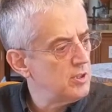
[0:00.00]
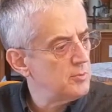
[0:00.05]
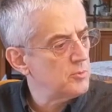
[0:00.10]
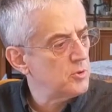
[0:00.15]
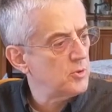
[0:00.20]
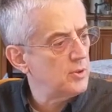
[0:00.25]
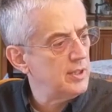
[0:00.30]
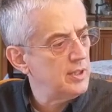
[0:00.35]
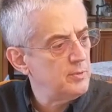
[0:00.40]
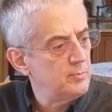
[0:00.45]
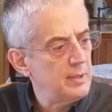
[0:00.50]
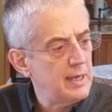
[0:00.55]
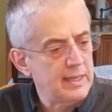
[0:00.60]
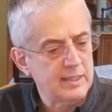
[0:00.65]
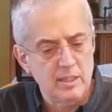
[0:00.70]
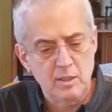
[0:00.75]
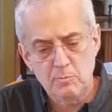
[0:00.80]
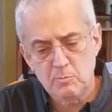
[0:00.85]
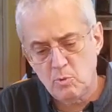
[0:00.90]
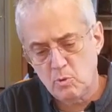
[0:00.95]
grade
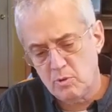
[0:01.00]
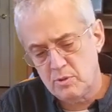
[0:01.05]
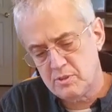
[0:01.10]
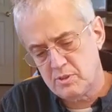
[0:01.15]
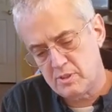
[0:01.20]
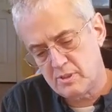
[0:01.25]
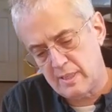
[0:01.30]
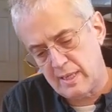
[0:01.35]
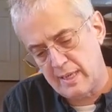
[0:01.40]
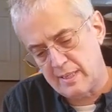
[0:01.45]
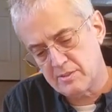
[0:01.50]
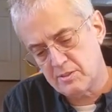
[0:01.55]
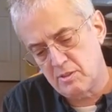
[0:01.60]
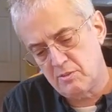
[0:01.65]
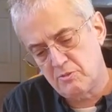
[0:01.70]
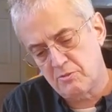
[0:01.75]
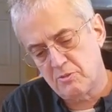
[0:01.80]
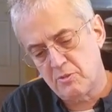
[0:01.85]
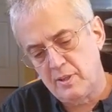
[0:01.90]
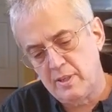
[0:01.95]
backing boards. It's acid
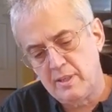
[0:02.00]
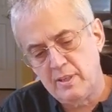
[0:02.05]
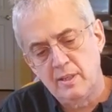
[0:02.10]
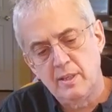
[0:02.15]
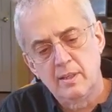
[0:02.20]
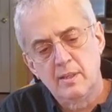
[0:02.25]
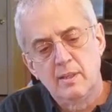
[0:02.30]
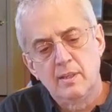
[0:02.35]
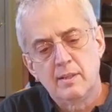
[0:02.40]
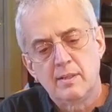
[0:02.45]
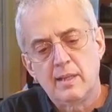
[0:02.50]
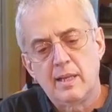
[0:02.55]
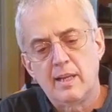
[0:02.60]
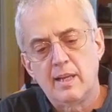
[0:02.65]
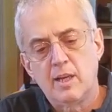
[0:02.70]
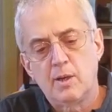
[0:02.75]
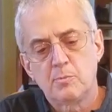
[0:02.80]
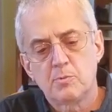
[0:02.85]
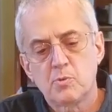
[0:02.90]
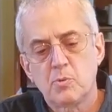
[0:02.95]
free. That
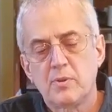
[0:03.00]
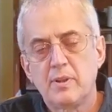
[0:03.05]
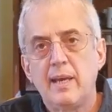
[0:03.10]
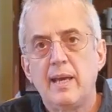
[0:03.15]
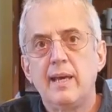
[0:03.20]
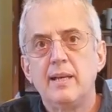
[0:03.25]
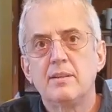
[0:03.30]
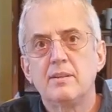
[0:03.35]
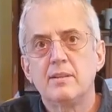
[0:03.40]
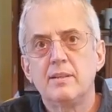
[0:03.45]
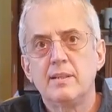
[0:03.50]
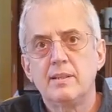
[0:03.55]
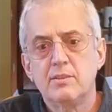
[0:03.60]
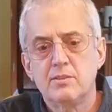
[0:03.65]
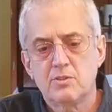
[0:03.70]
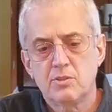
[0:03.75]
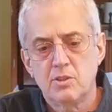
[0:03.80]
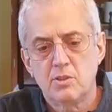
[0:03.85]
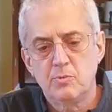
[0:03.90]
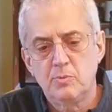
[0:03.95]
helps with handling
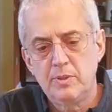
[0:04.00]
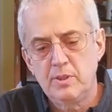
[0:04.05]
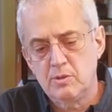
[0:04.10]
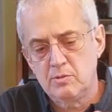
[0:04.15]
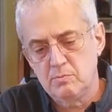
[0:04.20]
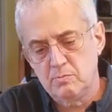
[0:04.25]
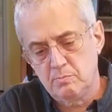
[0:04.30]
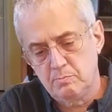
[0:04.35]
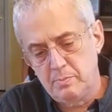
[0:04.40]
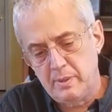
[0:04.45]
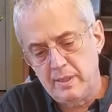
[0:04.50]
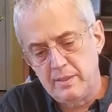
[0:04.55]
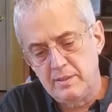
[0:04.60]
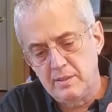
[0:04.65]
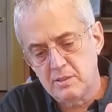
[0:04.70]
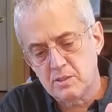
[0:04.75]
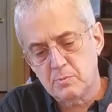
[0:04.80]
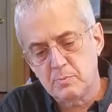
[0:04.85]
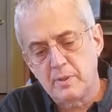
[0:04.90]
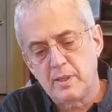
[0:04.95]
so we don't bend the
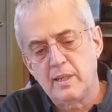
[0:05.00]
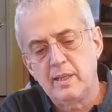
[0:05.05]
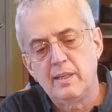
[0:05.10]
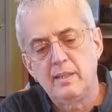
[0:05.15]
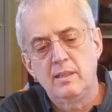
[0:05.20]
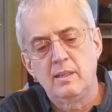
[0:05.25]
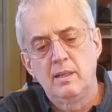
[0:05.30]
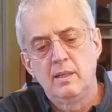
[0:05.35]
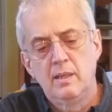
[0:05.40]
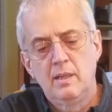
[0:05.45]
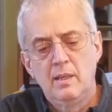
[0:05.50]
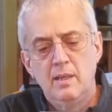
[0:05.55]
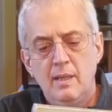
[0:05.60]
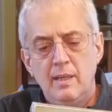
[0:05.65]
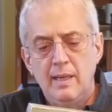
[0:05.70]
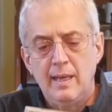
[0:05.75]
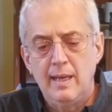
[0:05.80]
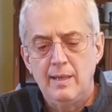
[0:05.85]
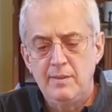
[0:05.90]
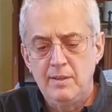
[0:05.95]
spine.
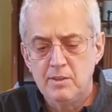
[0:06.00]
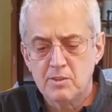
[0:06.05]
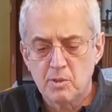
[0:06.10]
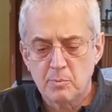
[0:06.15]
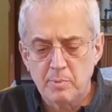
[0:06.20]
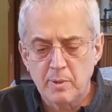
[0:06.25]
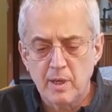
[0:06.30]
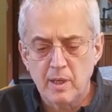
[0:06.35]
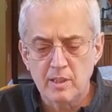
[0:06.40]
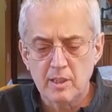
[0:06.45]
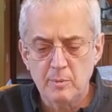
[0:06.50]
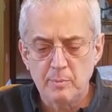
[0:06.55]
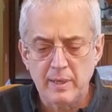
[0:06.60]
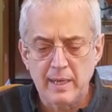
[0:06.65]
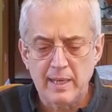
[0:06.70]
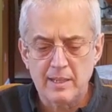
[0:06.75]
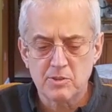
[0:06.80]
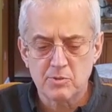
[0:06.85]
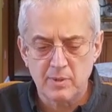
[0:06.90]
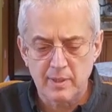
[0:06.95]
And these are poly
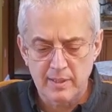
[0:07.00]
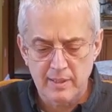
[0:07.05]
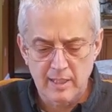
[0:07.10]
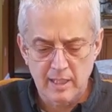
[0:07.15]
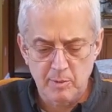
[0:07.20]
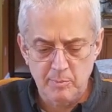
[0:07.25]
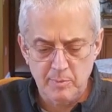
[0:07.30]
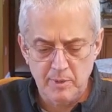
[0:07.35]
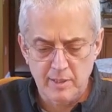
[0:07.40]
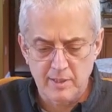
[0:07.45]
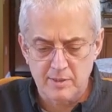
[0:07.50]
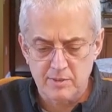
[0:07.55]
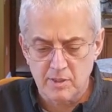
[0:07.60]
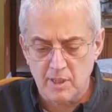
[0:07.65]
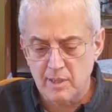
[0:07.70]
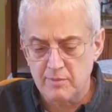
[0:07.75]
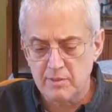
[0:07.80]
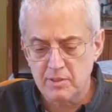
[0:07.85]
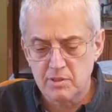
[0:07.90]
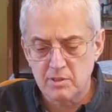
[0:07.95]
bags right now because
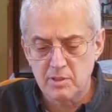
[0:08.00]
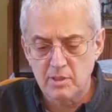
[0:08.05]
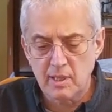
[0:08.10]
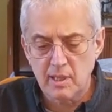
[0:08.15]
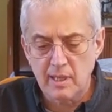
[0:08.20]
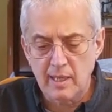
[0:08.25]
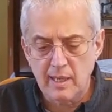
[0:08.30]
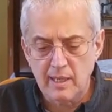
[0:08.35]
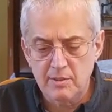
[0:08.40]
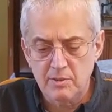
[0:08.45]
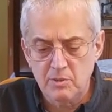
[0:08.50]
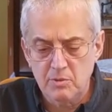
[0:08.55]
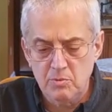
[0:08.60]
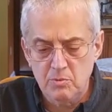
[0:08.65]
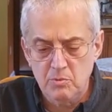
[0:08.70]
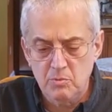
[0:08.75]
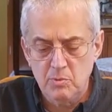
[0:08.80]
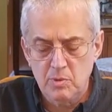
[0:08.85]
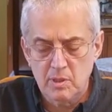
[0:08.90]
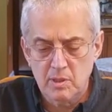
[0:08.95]
obviously I had
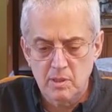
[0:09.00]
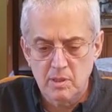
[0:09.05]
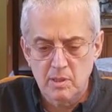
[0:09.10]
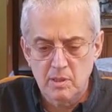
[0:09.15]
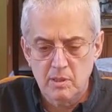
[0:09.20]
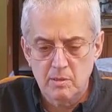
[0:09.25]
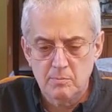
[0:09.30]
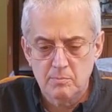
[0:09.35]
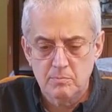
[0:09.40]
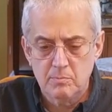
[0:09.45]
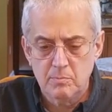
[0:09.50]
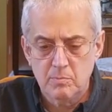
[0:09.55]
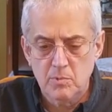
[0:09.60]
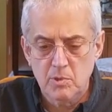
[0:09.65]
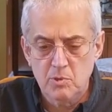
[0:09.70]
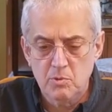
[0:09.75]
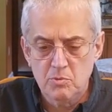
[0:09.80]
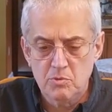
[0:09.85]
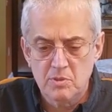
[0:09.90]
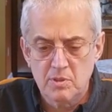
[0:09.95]
to
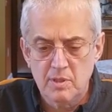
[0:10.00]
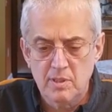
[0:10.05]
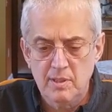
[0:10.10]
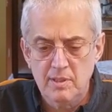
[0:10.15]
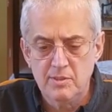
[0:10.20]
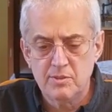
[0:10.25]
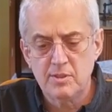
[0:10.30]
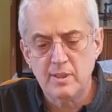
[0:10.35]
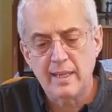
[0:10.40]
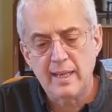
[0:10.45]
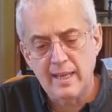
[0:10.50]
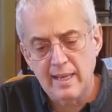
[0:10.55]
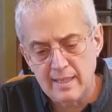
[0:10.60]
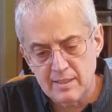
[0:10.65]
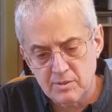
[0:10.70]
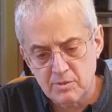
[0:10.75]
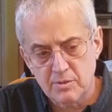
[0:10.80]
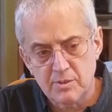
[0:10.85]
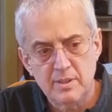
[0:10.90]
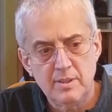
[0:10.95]
use these and
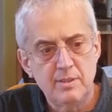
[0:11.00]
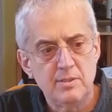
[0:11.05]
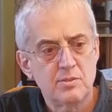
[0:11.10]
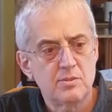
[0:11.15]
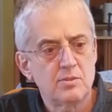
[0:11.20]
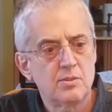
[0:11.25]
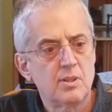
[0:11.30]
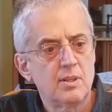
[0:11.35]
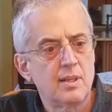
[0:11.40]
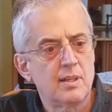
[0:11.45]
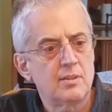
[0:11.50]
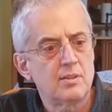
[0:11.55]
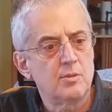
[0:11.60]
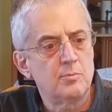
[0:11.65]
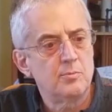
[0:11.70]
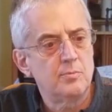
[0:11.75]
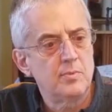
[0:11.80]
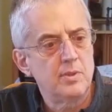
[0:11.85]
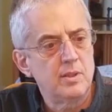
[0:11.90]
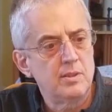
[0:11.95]
handle these to get
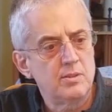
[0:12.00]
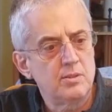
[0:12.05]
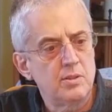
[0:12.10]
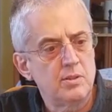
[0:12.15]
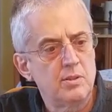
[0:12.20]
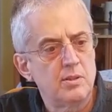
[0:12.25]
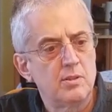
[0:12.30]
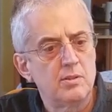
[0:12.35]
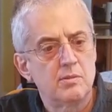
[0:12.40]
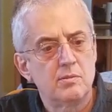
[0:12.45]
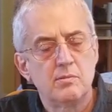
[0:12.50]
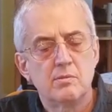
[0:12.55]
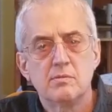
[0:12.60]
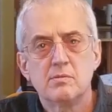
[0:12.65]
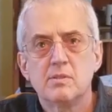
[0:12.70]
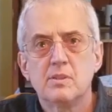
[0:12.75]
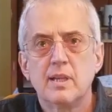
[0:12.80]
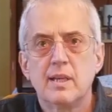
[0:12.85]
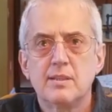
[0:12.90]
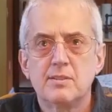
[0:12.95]
them into the
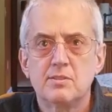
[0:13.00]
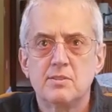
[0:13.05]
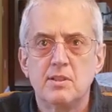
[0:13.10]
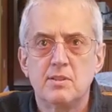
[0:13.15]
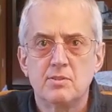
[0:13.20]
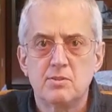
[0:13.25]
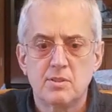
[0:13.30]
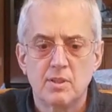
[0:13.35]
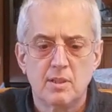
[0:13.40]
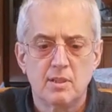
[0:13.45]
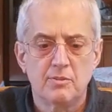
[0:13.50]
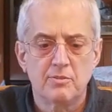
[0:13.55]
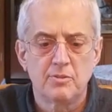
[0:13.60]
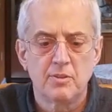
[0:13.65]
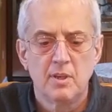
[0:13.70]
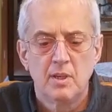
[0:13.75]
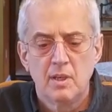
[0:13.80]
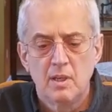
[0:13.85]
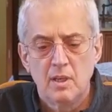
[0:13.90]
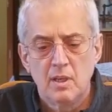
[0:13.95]
text itself.
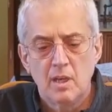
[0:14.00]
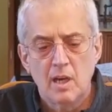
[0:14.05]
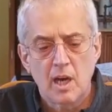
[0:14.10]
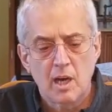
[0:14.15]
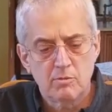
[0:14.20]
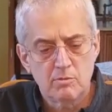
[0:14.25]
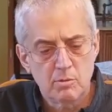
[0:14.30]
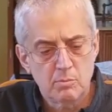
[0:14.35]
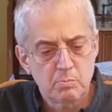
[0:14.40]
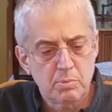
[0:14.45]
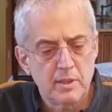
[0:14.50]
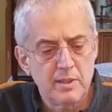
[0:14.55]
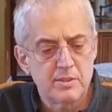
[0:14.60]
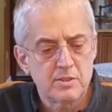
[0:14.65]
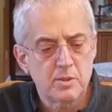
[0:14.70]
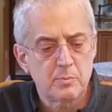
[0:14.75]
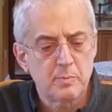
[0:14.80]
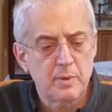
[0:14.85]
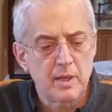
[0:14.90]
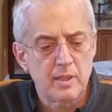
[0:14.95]
I'll replace
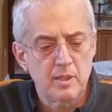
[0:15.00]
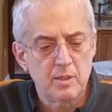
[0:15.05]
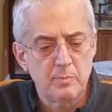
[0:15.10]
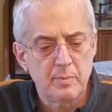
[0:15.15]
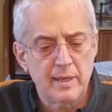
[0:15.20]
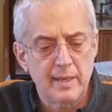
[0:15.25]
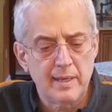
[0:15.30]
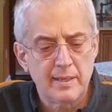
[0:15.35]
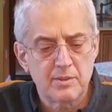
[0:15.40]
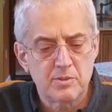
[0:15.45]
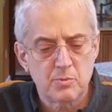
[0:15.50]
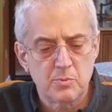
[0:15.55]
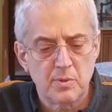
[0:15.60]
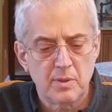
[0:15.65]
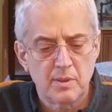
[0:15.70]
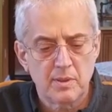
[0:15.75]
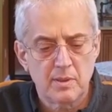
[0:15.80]
the poly bags with